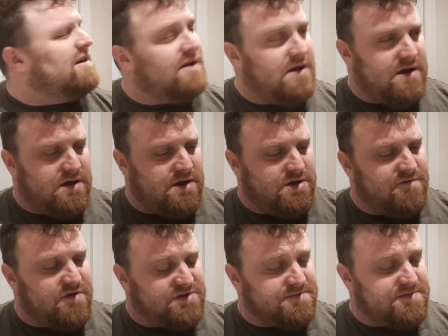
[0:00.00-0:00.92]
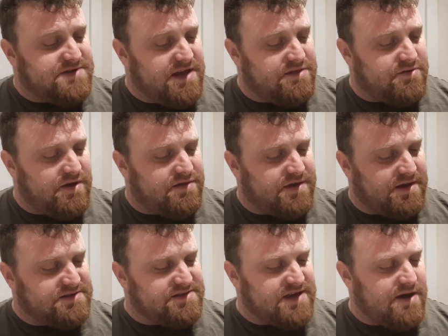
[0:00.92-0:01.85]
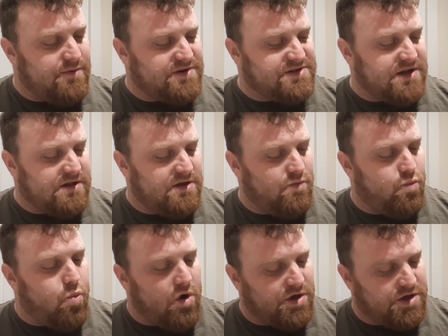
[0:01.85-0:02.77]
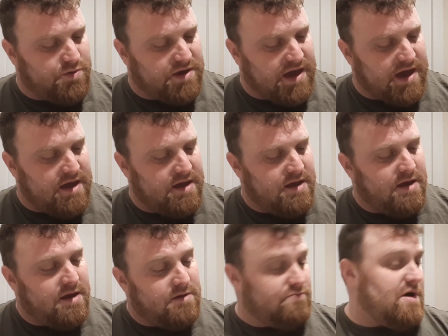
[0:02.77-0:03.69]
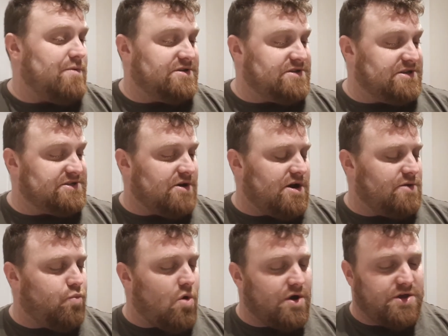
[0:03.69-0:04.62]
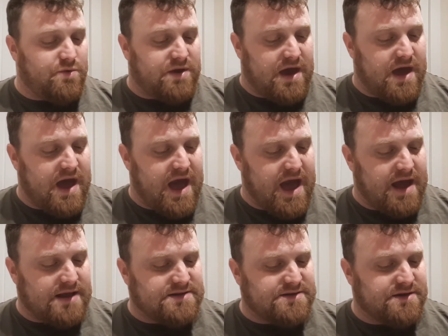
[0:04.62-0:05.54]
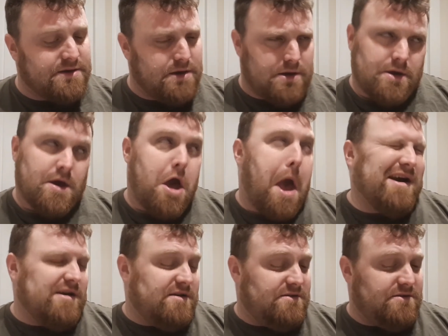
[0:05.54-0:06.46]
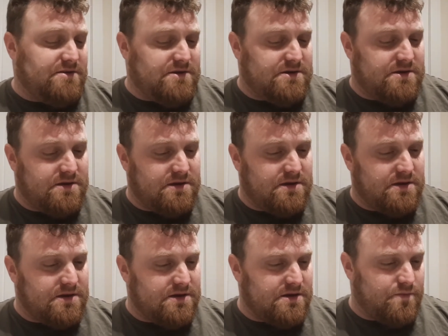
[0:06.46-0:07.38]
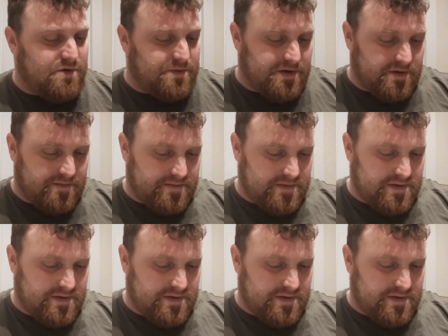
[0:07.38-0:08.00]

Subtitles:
You've got some D3 things there which tell you what you get, which decide what you get, and what have we got?